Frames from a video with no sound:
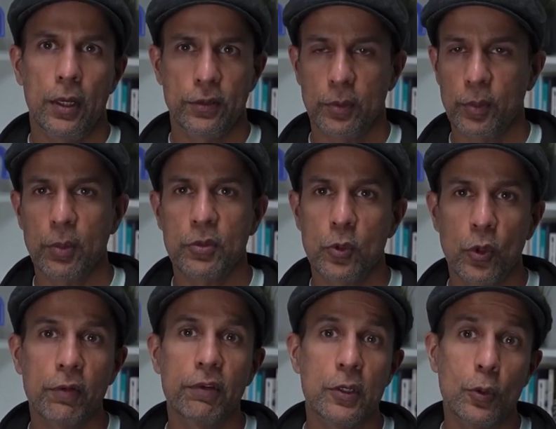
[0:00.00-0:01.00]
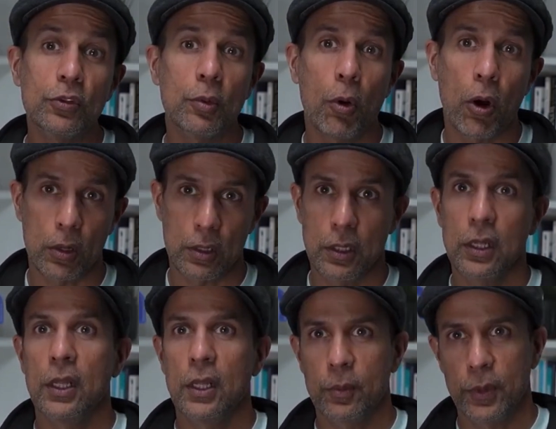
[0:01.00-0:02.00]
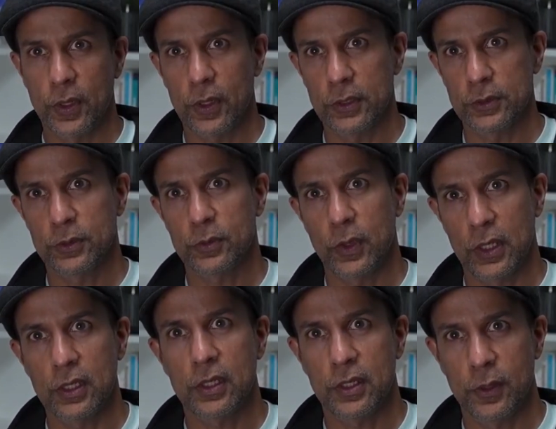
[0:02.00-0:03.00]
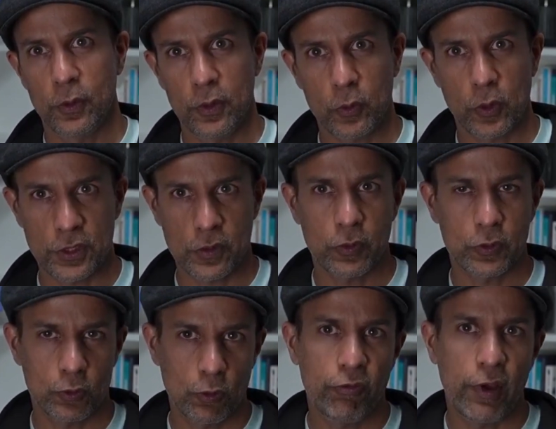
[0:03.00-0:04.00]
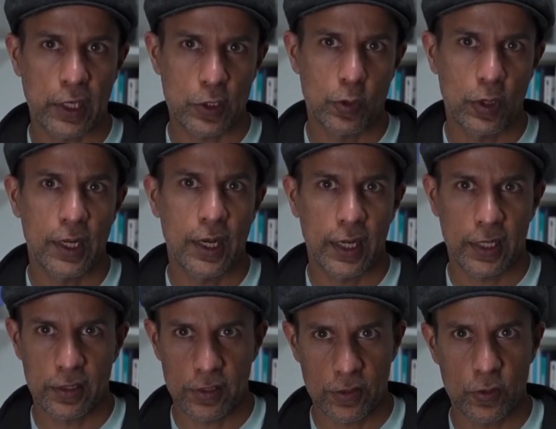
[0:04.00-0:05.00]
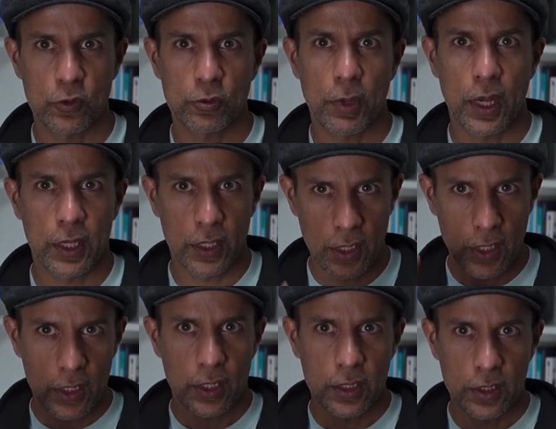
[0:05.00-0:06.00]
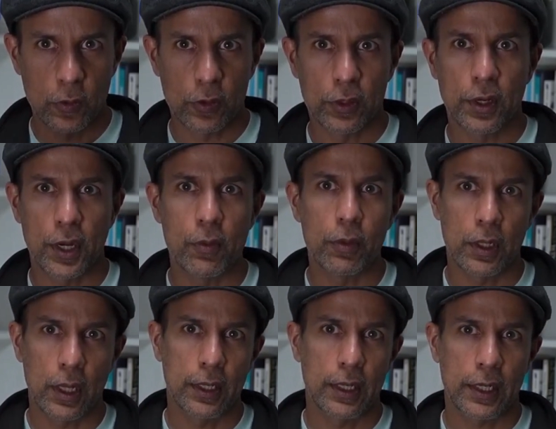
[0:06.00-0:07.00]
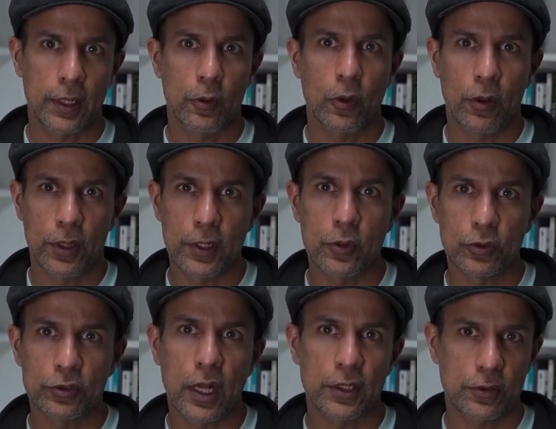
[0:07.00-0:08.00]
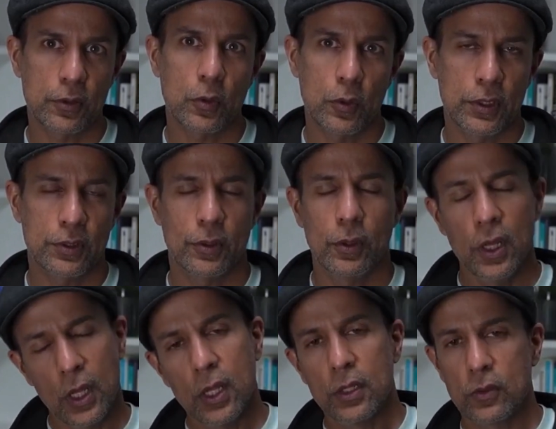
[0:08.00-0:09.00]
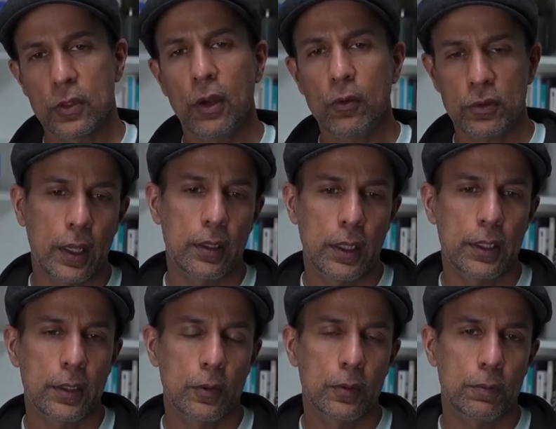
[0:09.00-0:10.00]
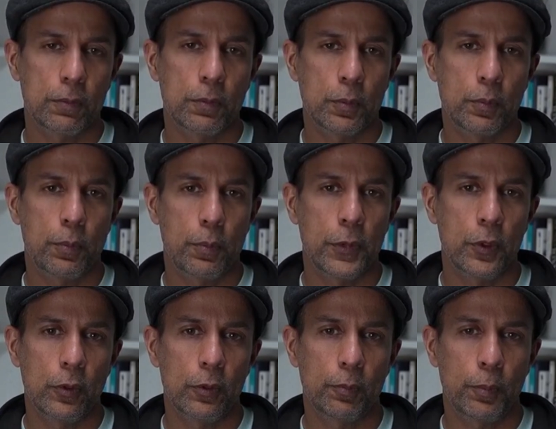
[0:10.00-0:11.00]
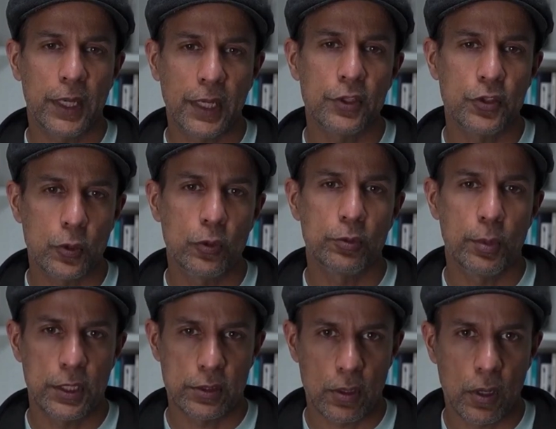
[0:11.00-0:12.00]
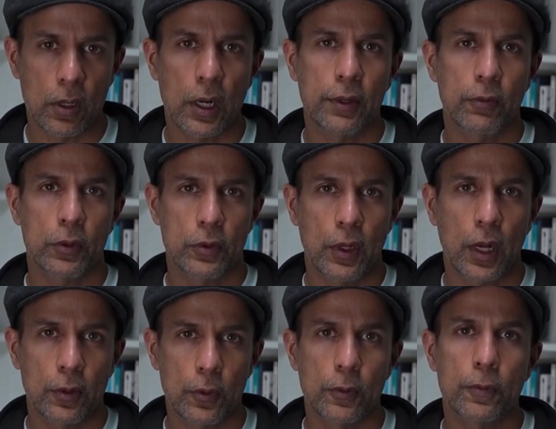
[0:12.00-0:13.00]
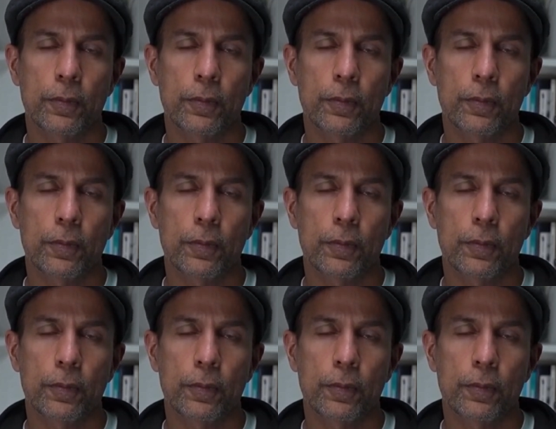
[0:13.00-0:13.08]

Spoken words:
Sometimes you don't even use a model because, well, your question was so factual and I can just use my, retrieval and like it already knows the answer to it. So you have to pick and choose based on like what you're trying to do.